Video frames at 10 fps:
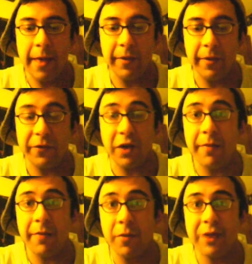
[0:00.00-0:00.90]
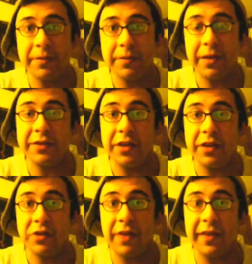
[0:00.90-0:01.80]
But if you're not memorizing plays and
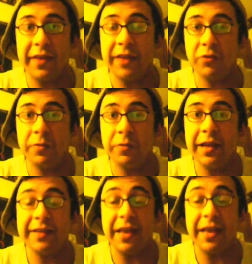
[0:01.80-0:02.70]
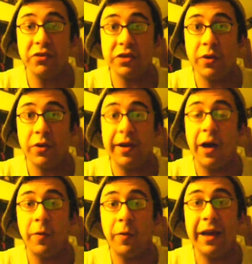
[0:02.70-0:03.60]
you're not thinking through plays and you're just going to
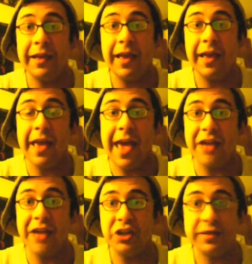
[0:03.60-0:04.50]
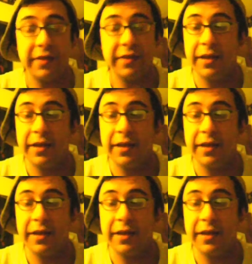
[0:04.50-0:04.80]
autopilot and just